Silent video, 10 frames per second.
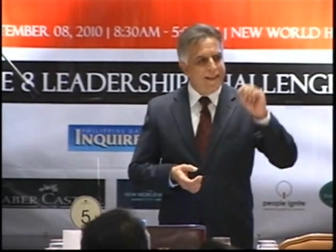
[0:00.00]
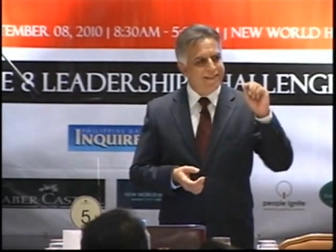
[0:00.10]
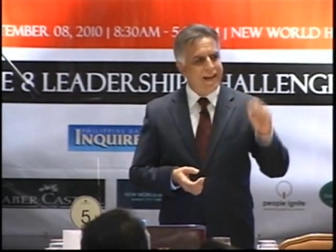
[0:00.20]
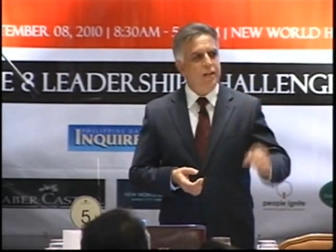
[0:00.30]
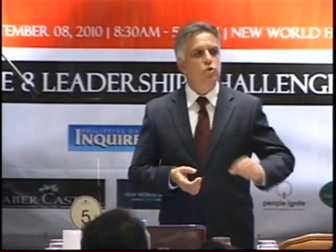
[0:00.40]

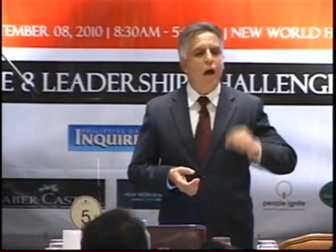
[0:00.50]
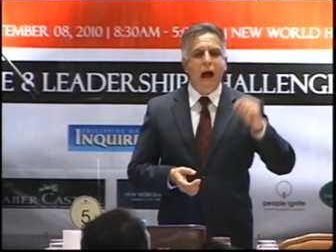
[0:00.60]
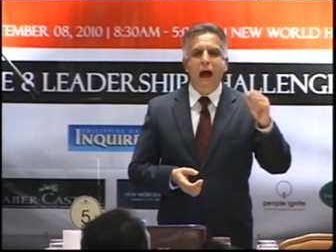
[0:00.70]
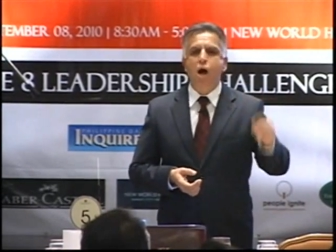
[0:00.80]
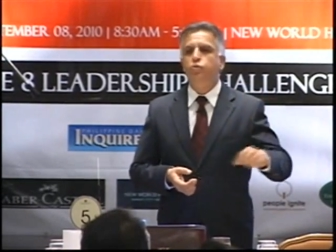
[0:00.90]
and tell you
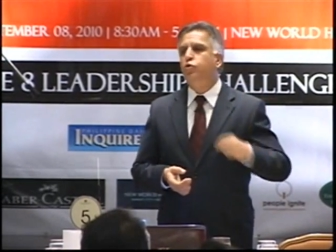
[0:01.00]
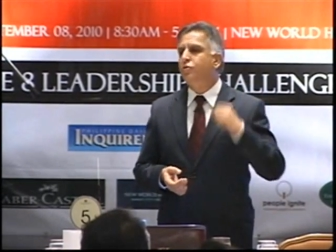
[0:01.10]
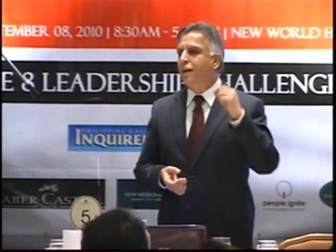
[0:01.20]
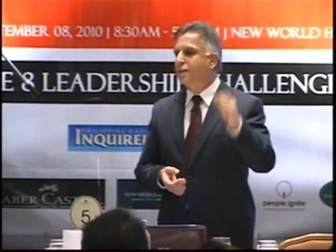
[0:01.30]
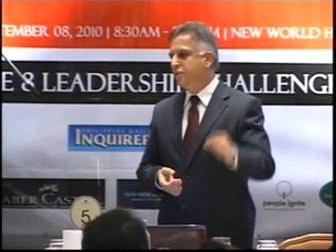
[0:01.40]
how
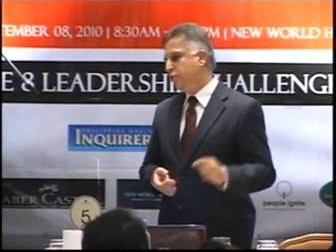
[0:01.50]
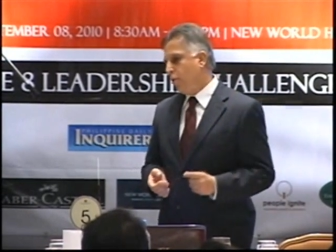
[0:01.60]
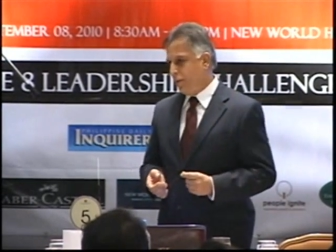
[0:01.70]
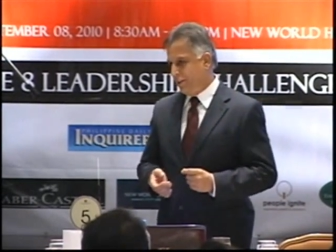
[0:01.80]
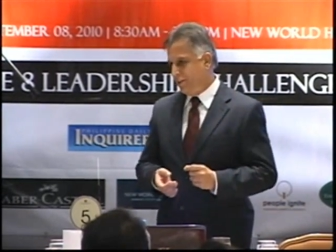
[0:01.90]
to tell
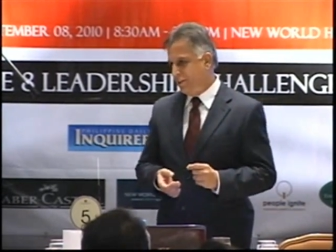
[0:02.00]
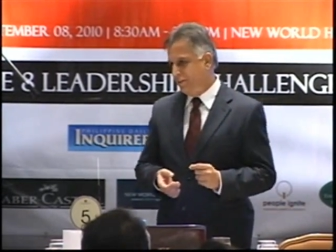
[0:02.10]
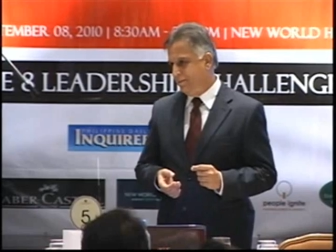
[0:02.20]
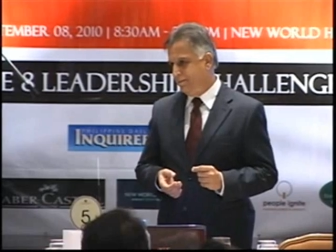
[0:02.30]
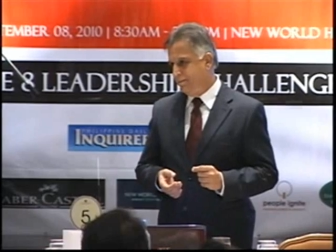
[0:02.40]
stories